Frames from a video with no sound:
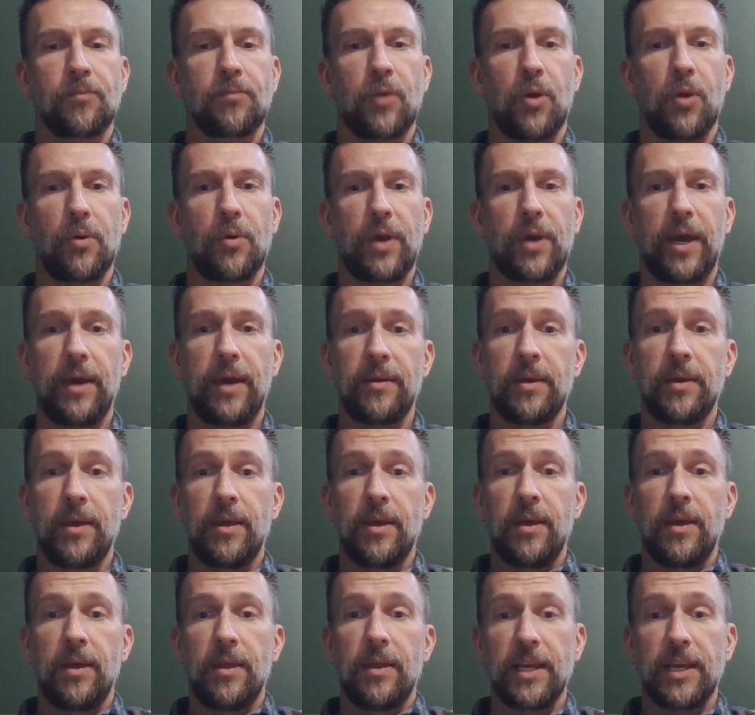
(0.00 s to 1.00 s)
Okay?
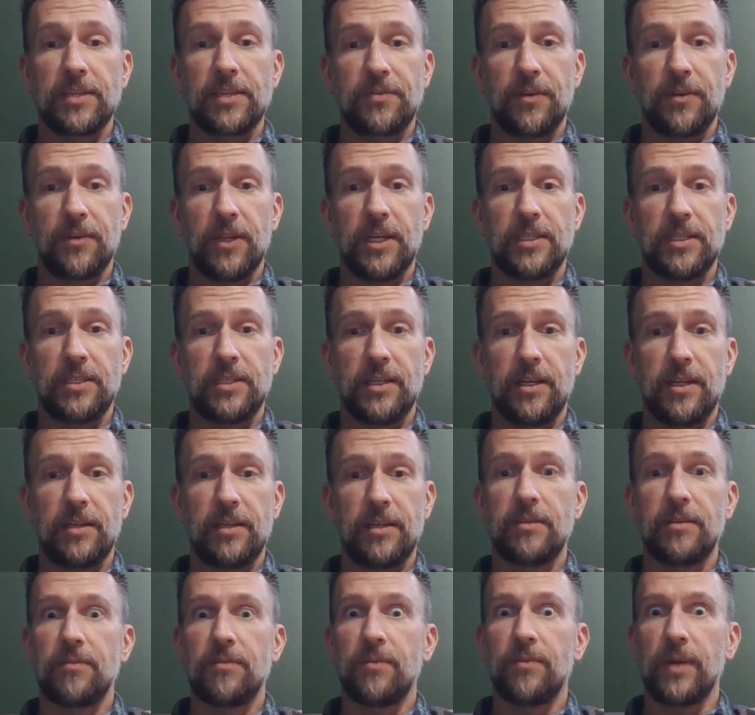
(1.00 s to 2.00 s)
Thanks for
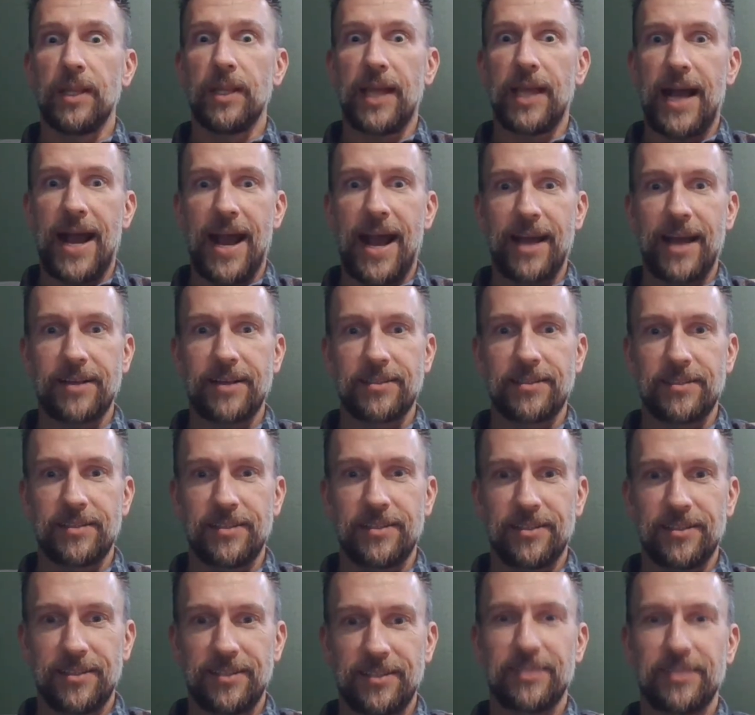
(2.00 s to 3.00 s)
listening.
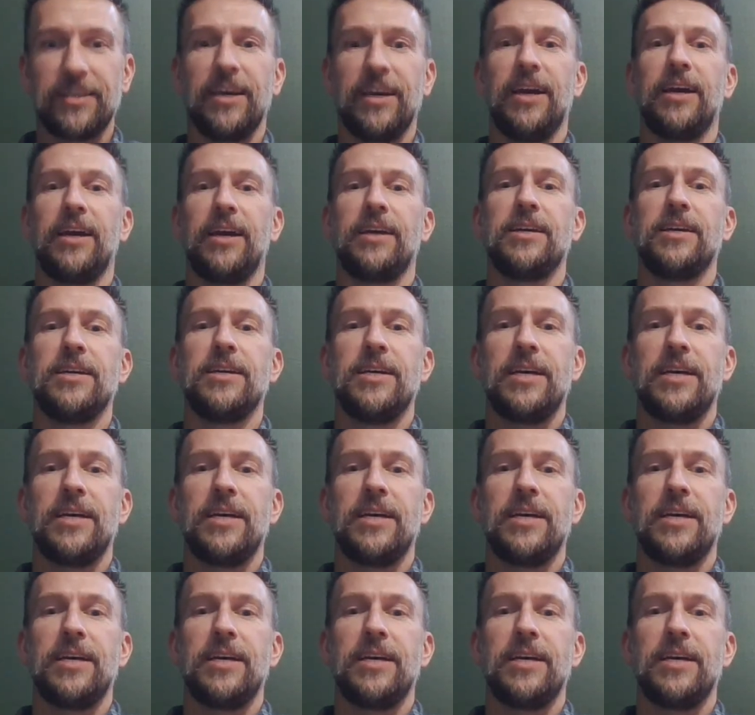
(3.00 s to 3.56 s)
Relax, okay?